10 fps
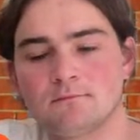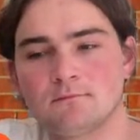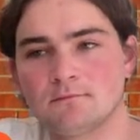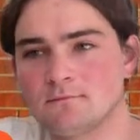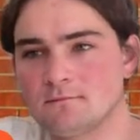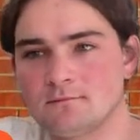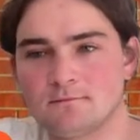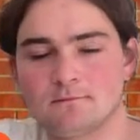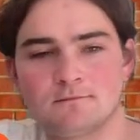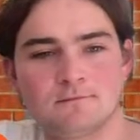
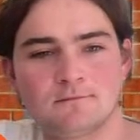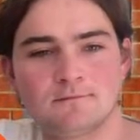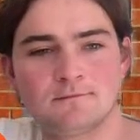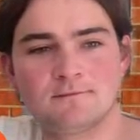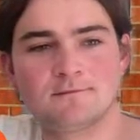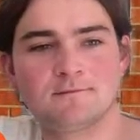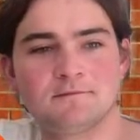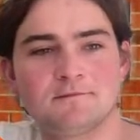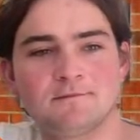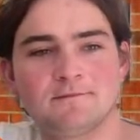
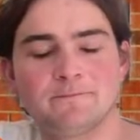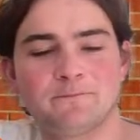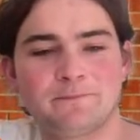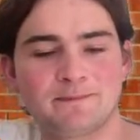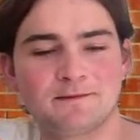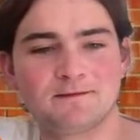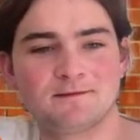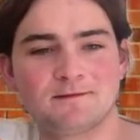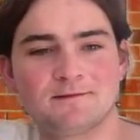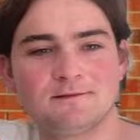
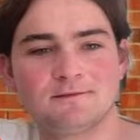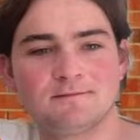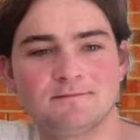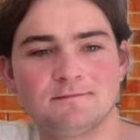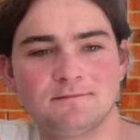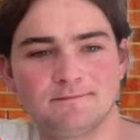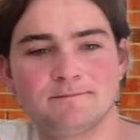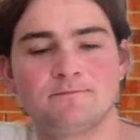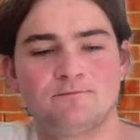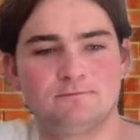
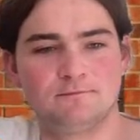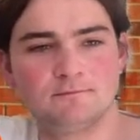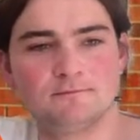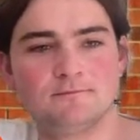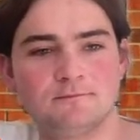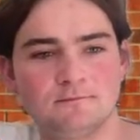(not speaking)